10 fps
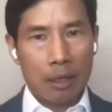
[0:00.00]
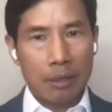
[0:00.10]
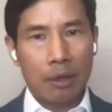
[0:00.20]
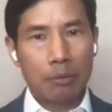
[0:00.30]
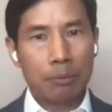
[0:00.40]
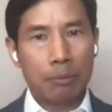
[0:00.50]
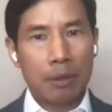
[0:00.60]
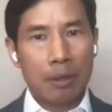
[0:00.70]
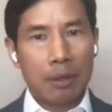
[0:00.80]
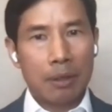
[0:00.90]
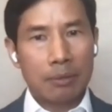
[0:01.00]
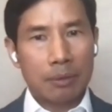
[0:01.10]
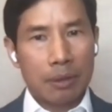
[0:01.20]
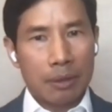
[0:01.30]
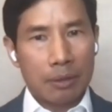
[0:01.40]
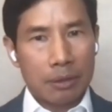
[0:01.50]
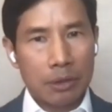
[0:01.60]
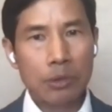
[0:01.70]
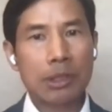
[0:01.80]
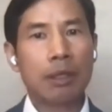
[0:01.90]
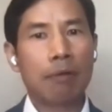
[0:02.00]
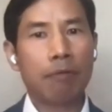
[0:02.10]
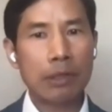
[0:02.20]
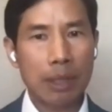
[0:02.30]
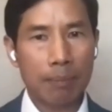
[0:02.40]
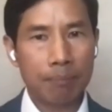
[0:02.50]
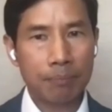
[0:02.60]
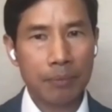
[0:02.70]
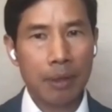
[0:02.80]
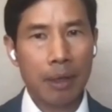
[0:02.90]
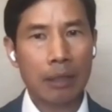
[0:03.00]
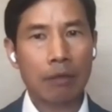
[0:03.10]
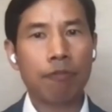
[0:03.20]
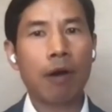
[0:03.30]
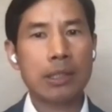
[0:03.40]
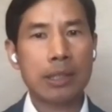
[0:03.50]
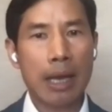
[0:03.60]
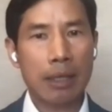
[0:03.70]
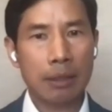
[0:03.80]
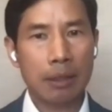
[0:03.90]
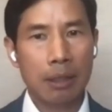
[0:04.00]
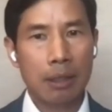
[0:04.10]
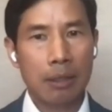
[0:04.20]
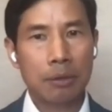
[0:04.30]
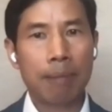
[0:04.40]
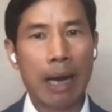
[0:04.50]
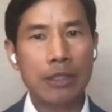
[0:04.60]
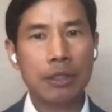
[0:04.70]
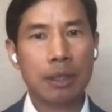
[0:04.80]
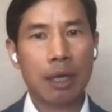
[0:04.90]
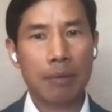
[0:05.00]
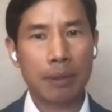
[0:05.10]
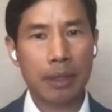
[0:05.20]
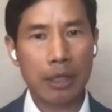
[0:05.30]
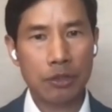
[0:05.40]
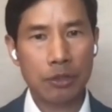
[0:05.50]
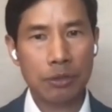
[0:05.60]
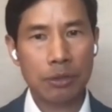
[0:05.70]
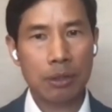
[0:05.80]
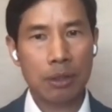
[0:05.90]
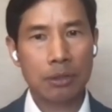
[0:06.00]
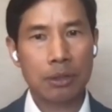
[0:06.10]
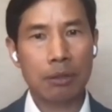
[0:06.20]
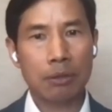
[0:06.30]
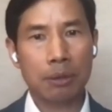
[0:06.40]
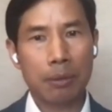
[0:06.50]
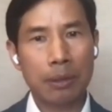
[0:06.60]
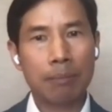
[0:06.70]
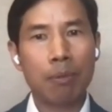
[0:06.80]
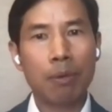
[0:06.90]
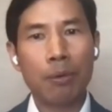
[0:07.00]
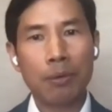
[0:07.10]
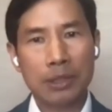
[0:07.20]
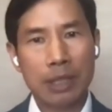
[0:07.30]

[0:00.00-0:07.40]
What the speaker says: you know, use their wisdom and the foresight to manage the current tensions, so to create a more